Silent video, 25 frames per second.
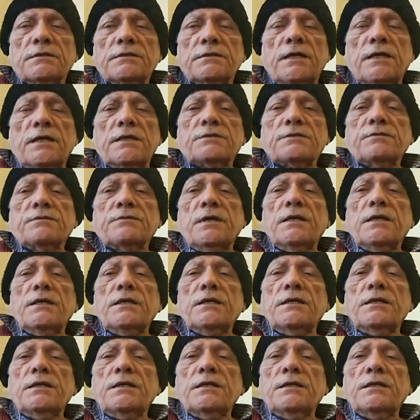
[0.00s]
That's why,
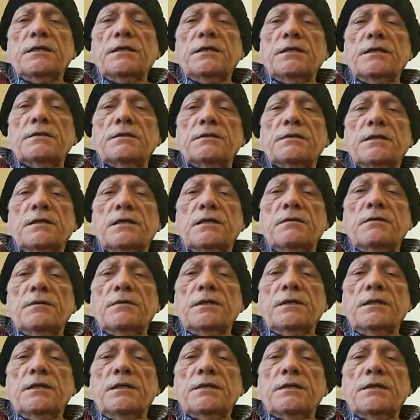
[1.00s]

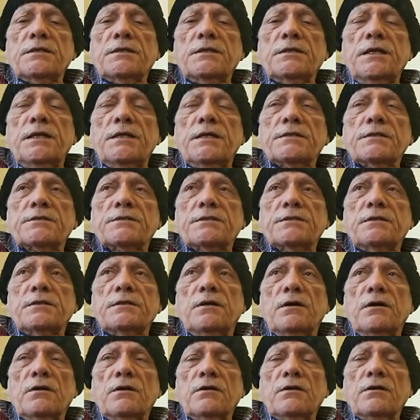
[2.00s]
it creates
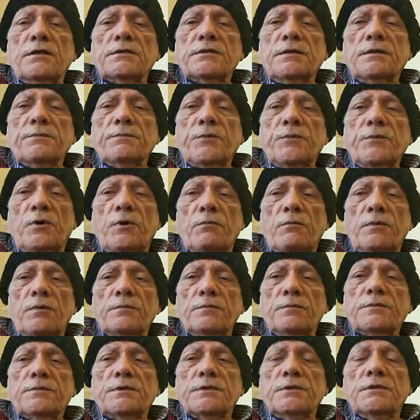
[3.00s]
all kinds of
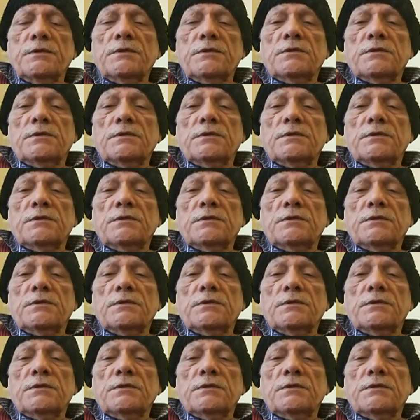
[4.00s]
problems.